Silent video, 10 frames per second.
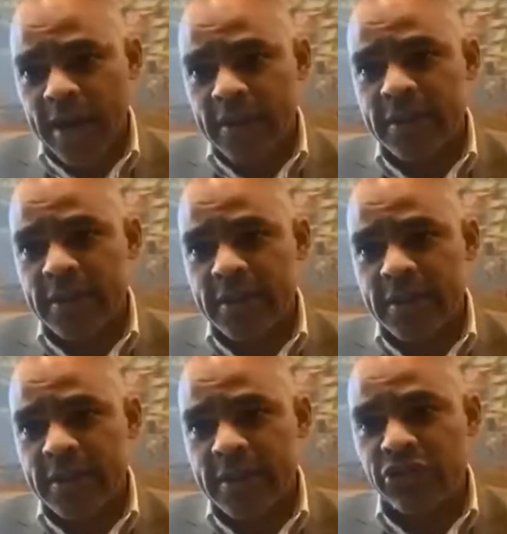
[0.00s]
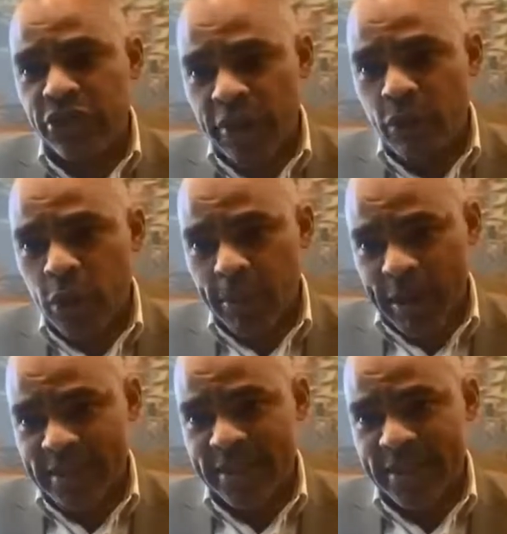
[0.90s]
is its general
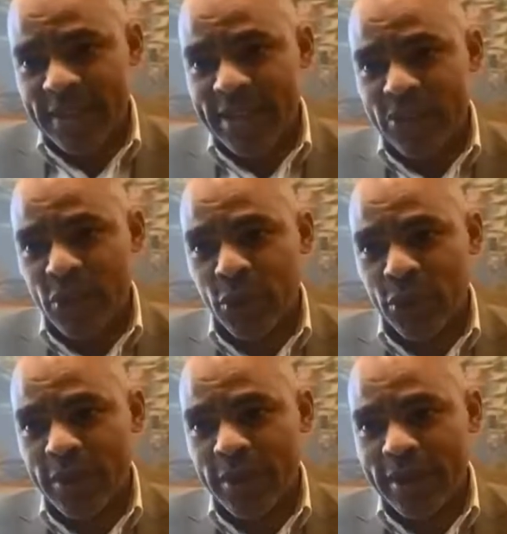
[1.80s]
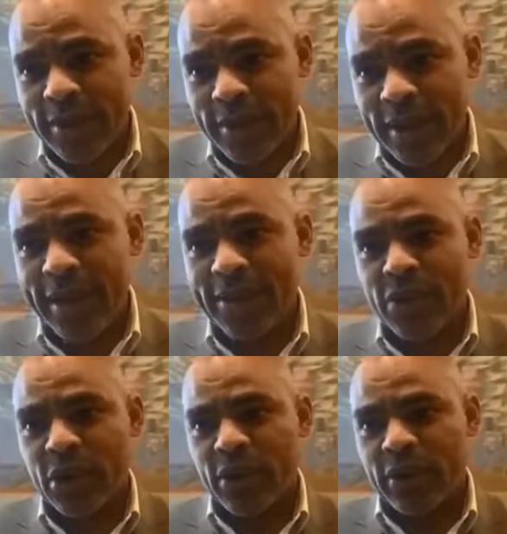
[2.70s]
capacity it is not it is
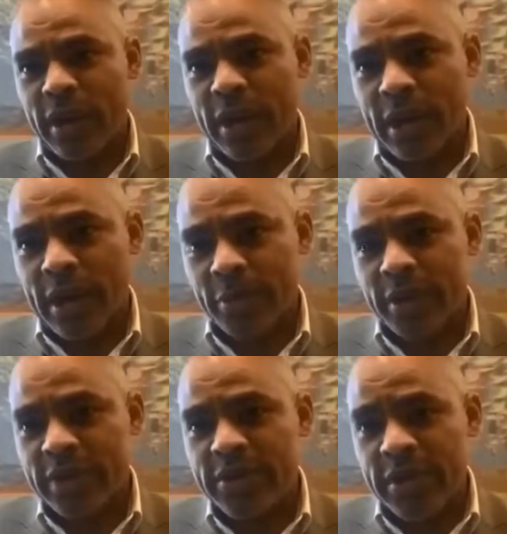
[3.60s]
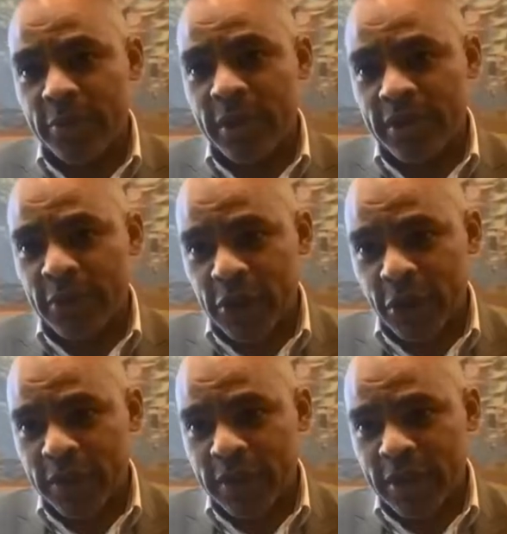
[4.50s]
not uh, a place simply for
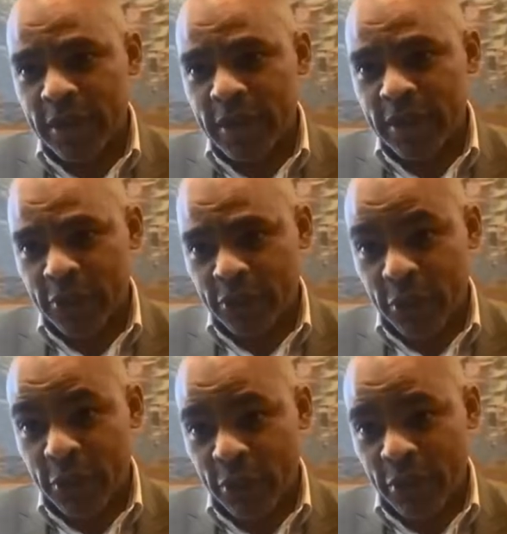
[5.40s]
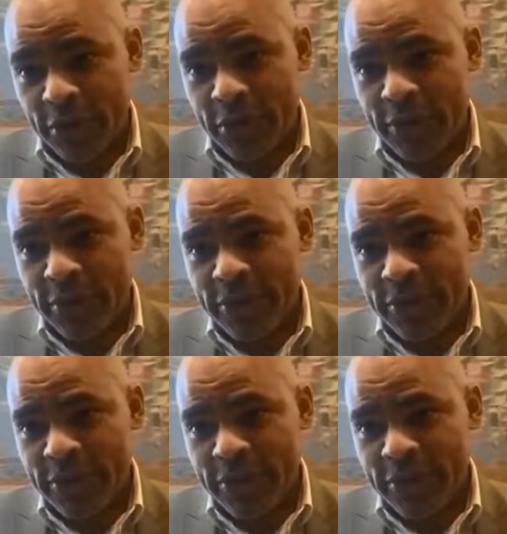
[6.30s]
covid uh, for coronavirus